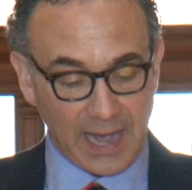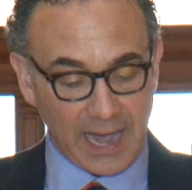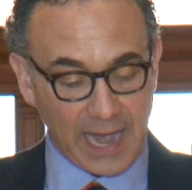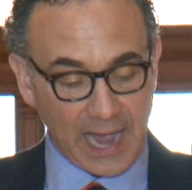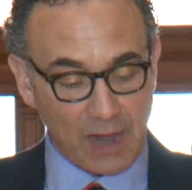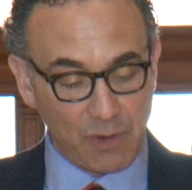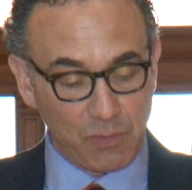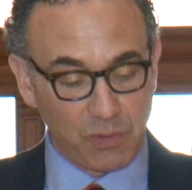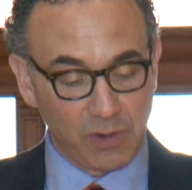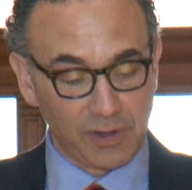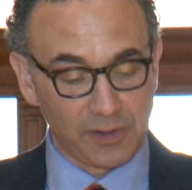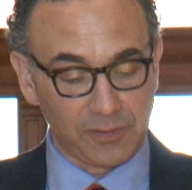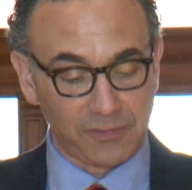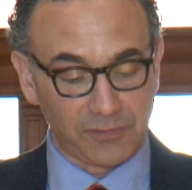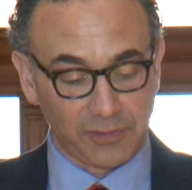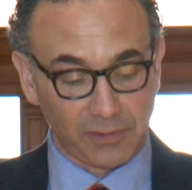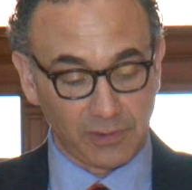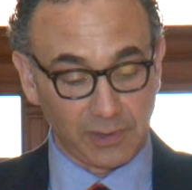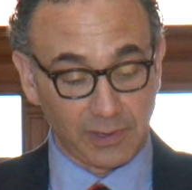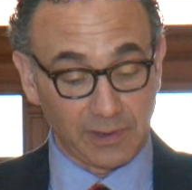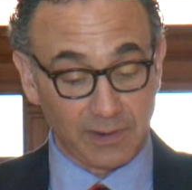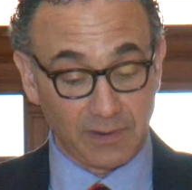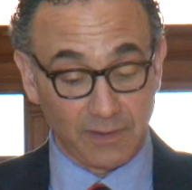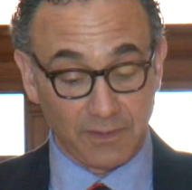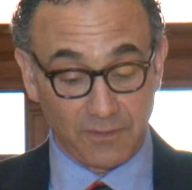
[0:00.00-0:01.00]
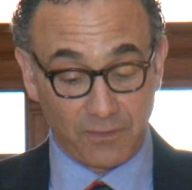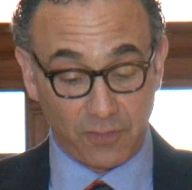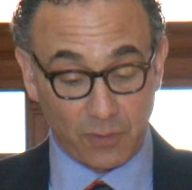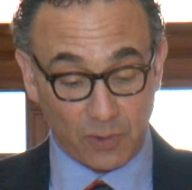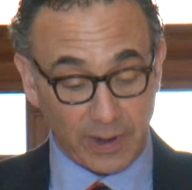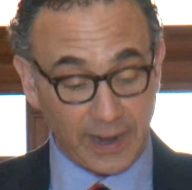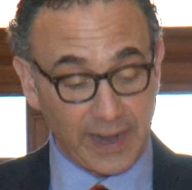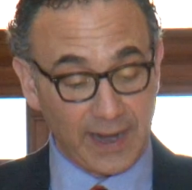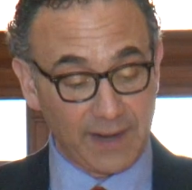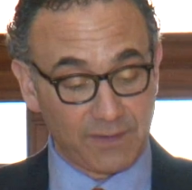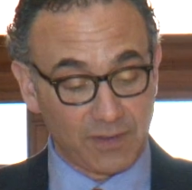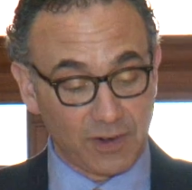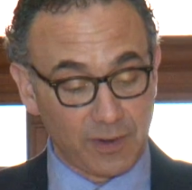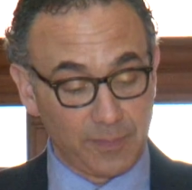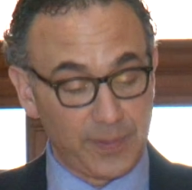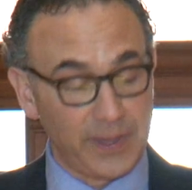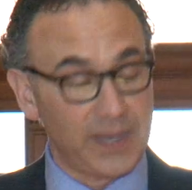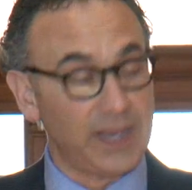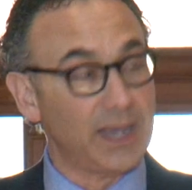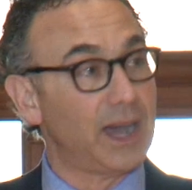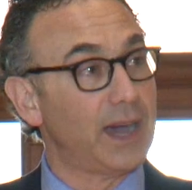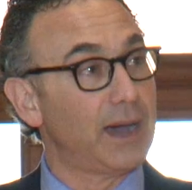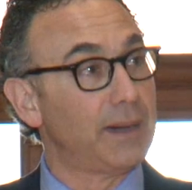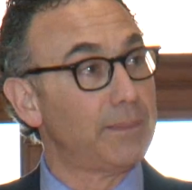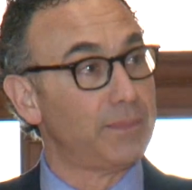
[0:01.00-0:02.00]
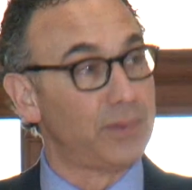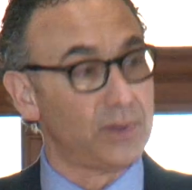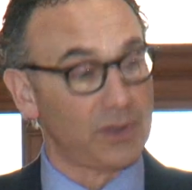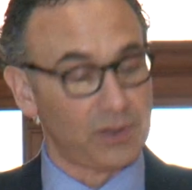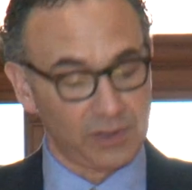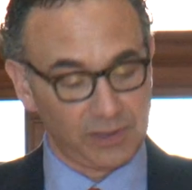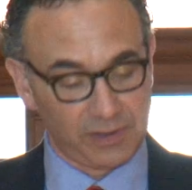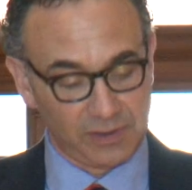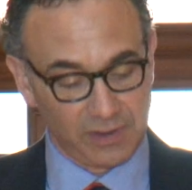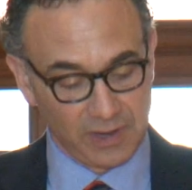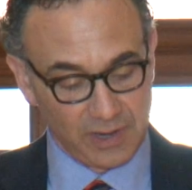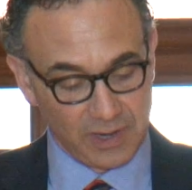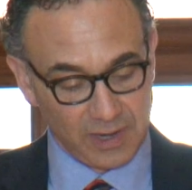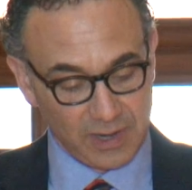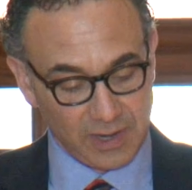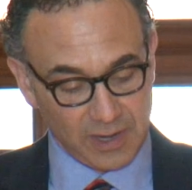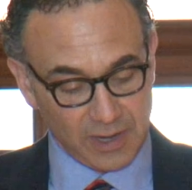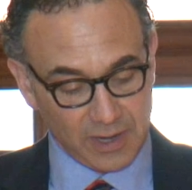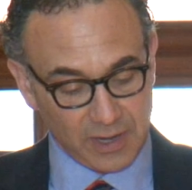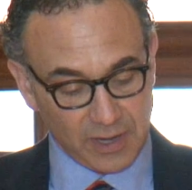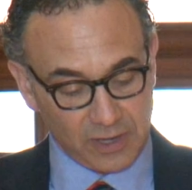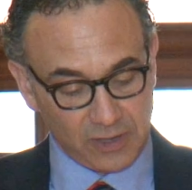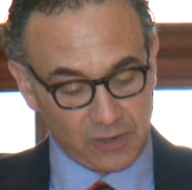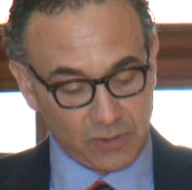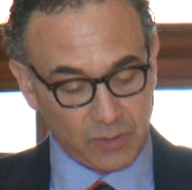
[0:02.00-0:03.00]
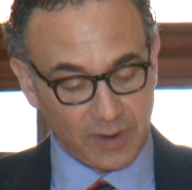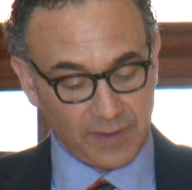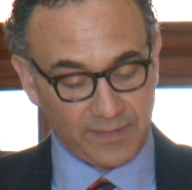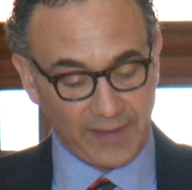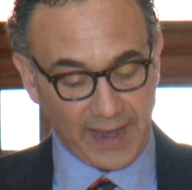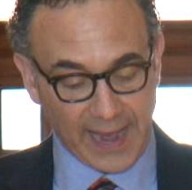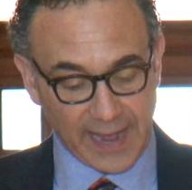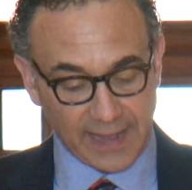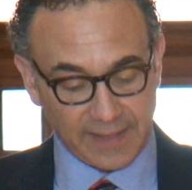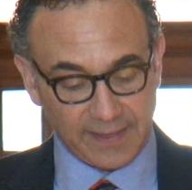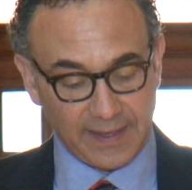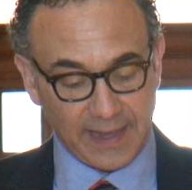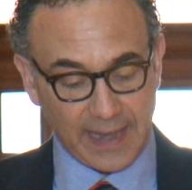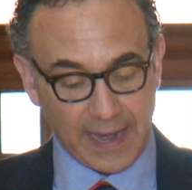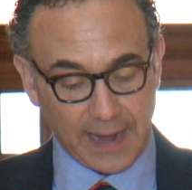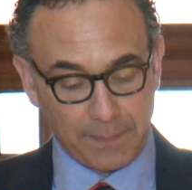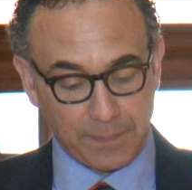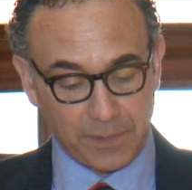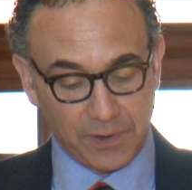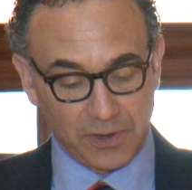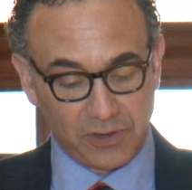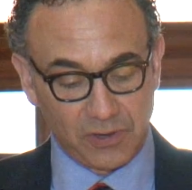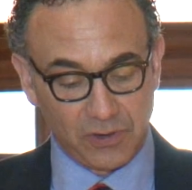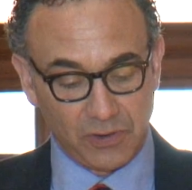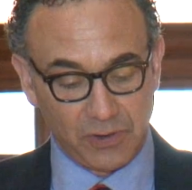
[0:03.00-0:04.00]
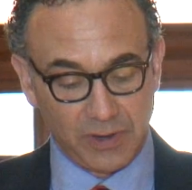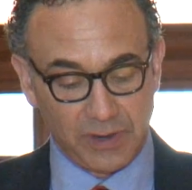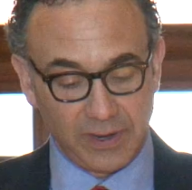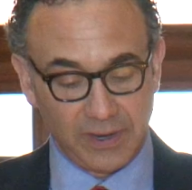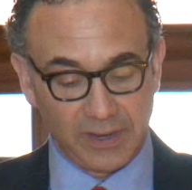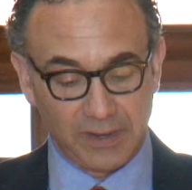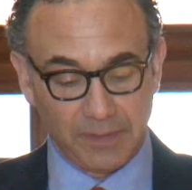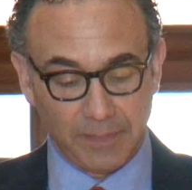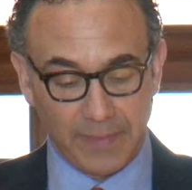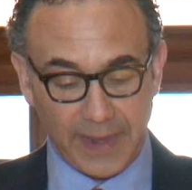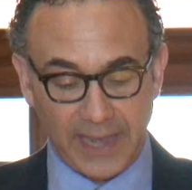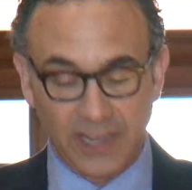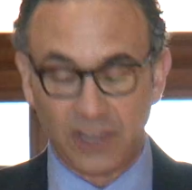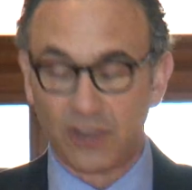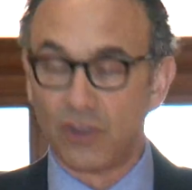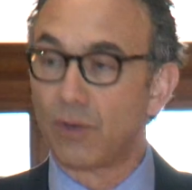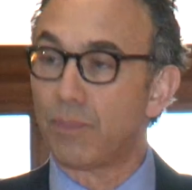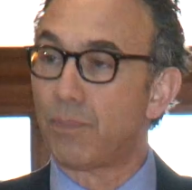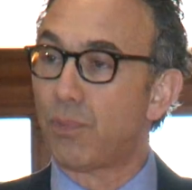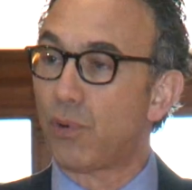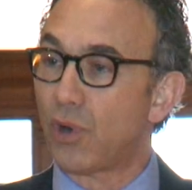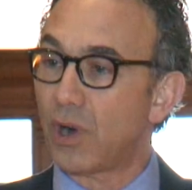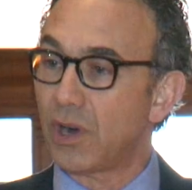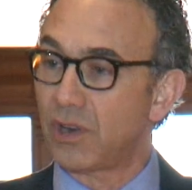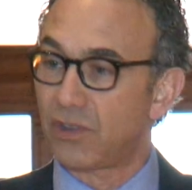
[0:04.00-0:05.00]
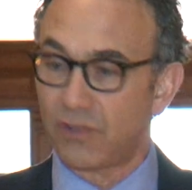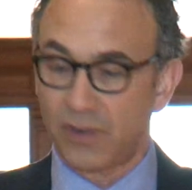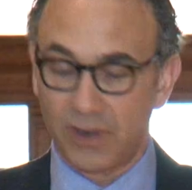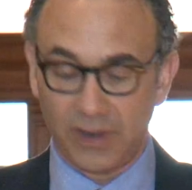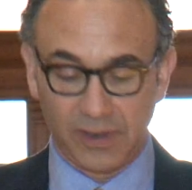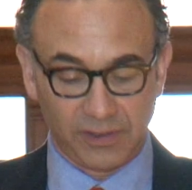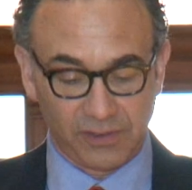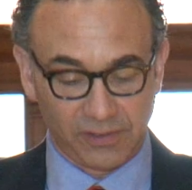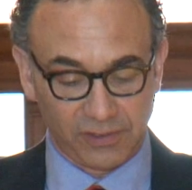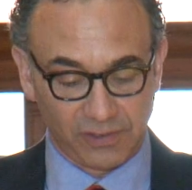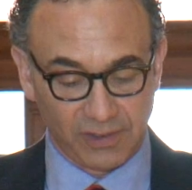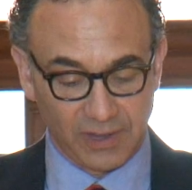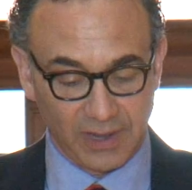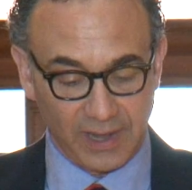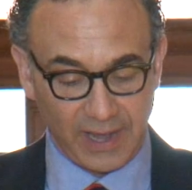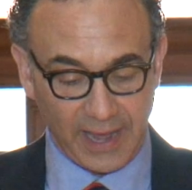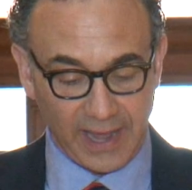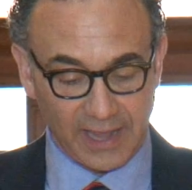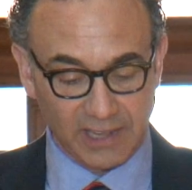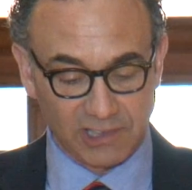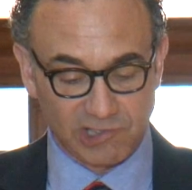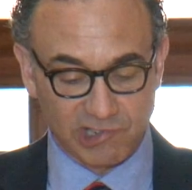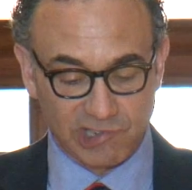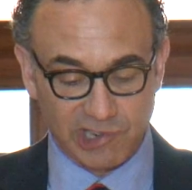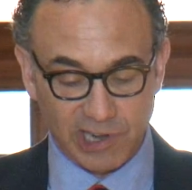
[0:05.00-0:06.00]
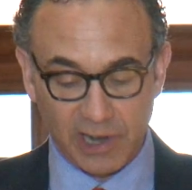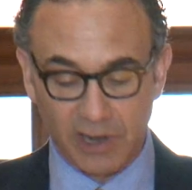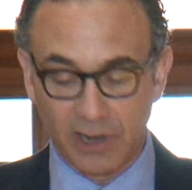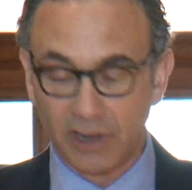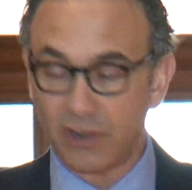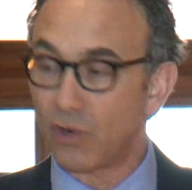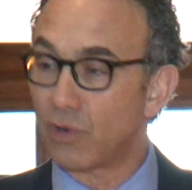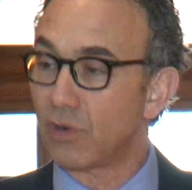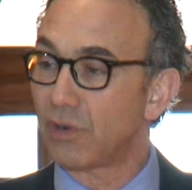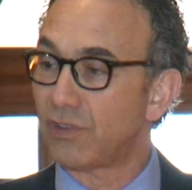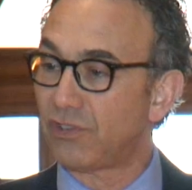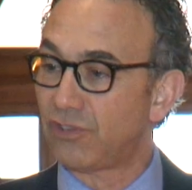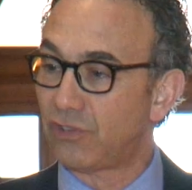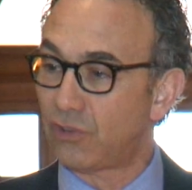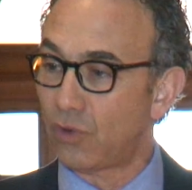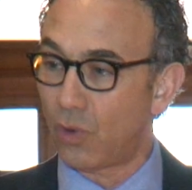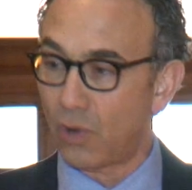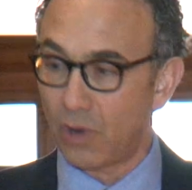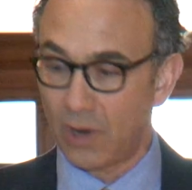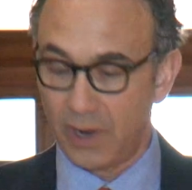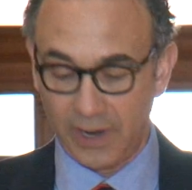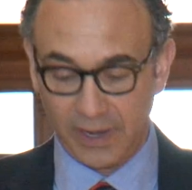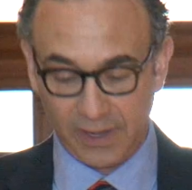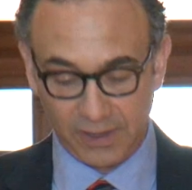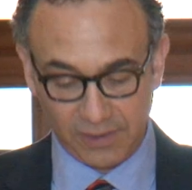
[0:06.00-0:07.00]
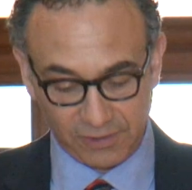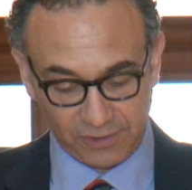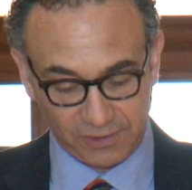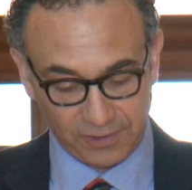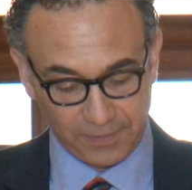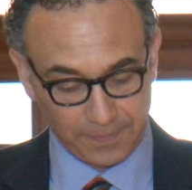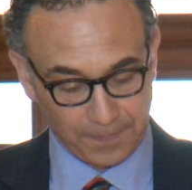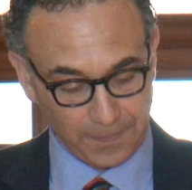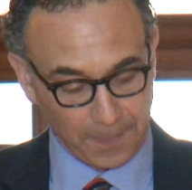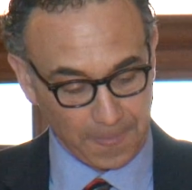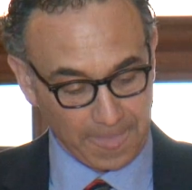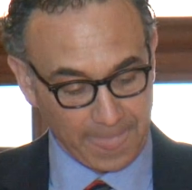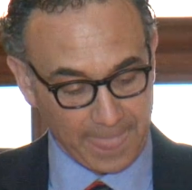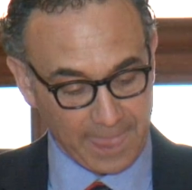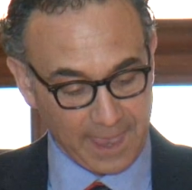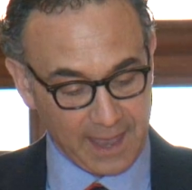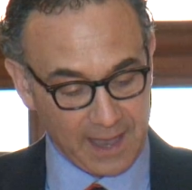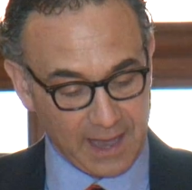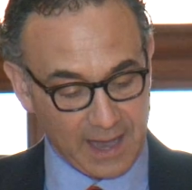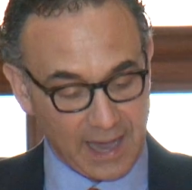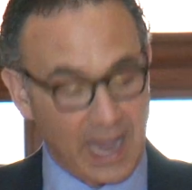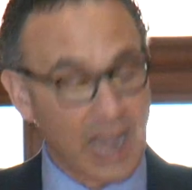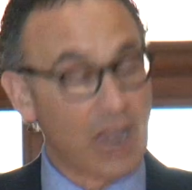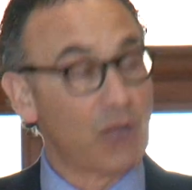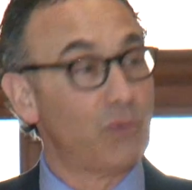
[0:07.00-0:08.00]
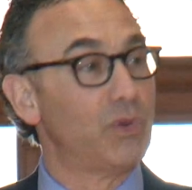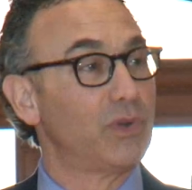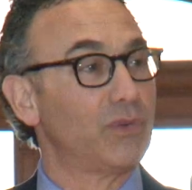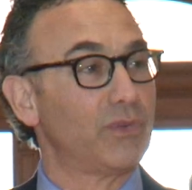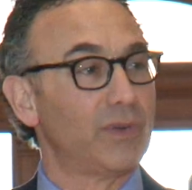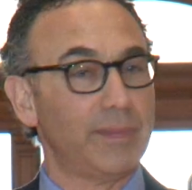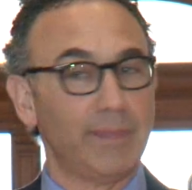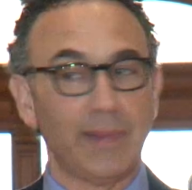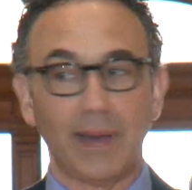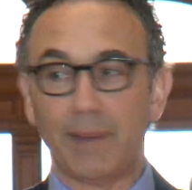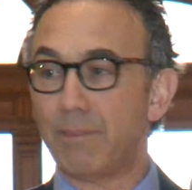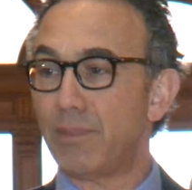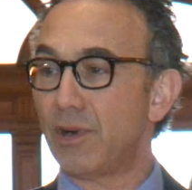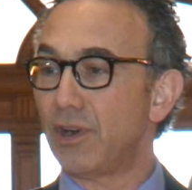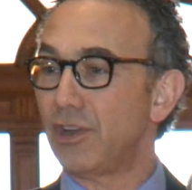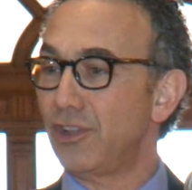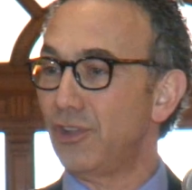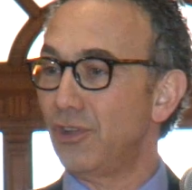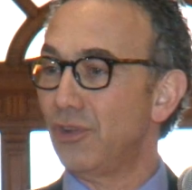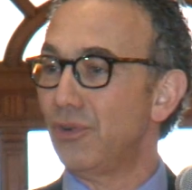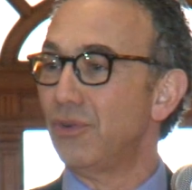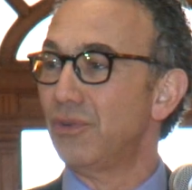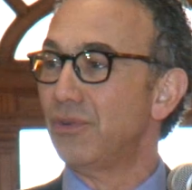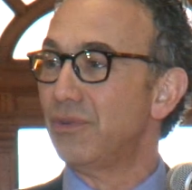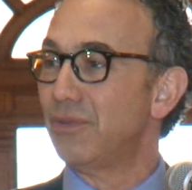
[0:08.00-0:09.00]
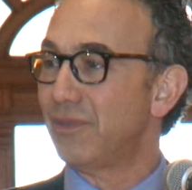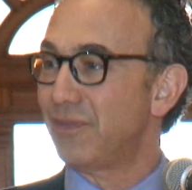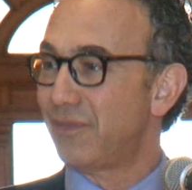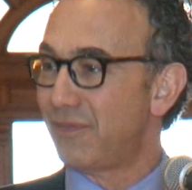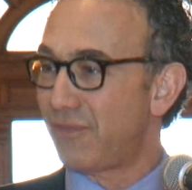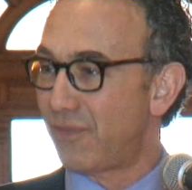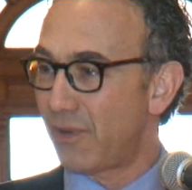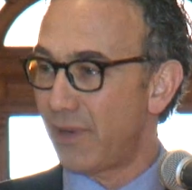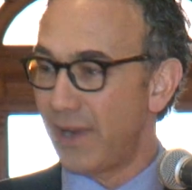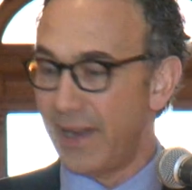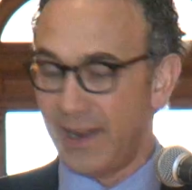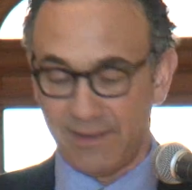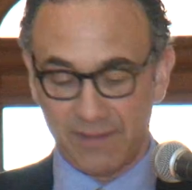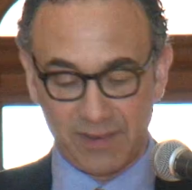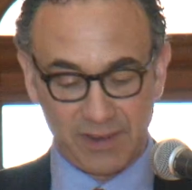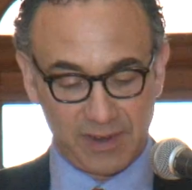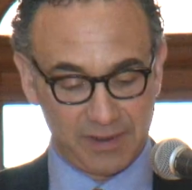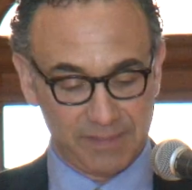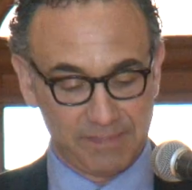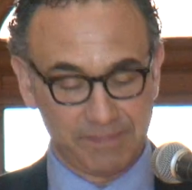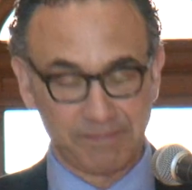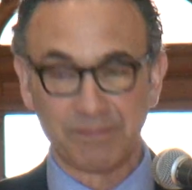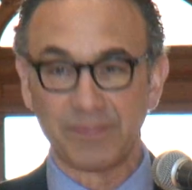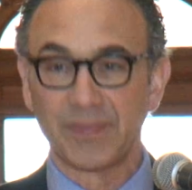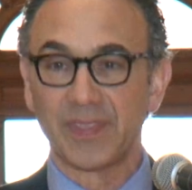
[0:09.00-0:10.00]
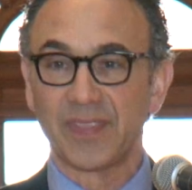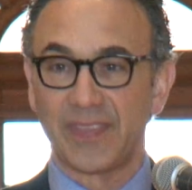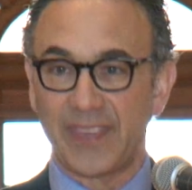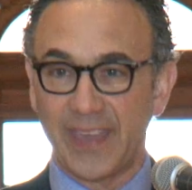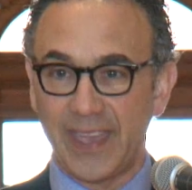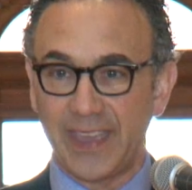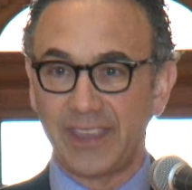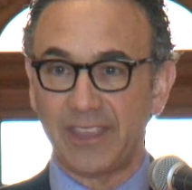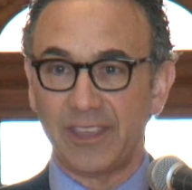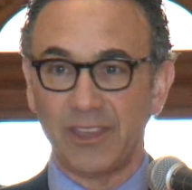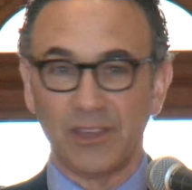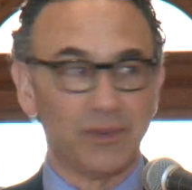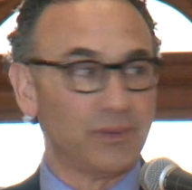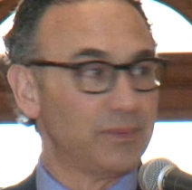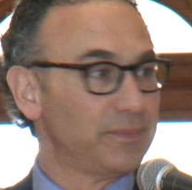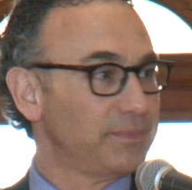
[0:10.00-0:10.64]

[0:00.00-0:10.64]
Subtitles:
I will forever be humbled to have had the opportunity to make your portraits and share your stories. I will remember you forever. Thank you.